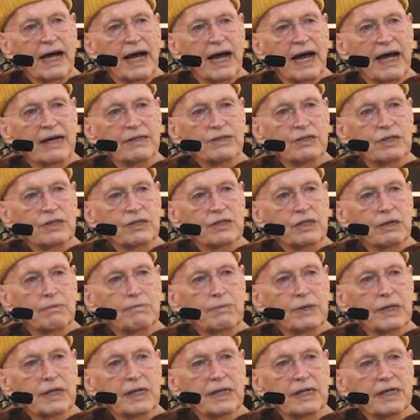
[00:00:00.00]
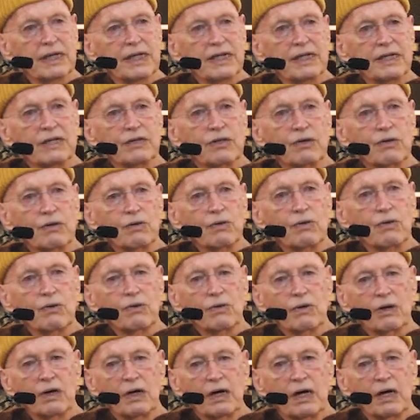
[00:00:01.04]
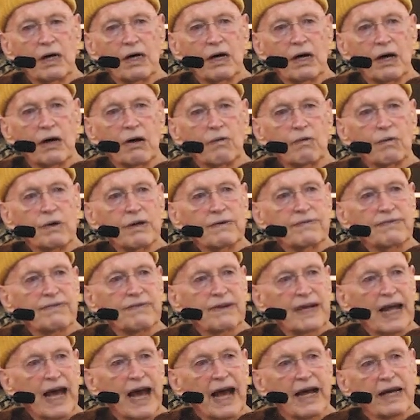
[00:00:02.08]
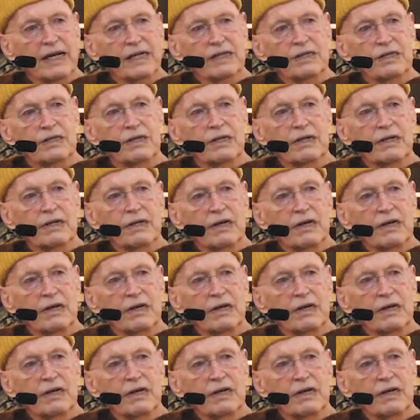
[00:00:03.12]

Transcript: has this ability to reflect,